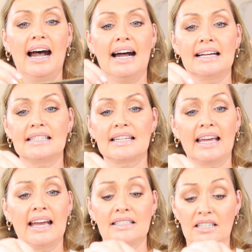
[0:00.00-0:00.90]
And
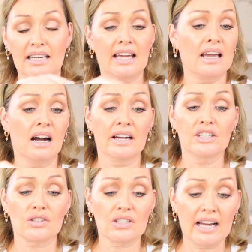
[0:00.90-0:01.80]
again, today I
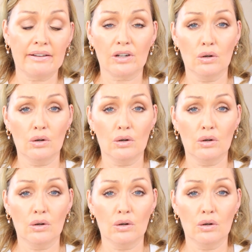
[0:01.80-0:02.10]
just have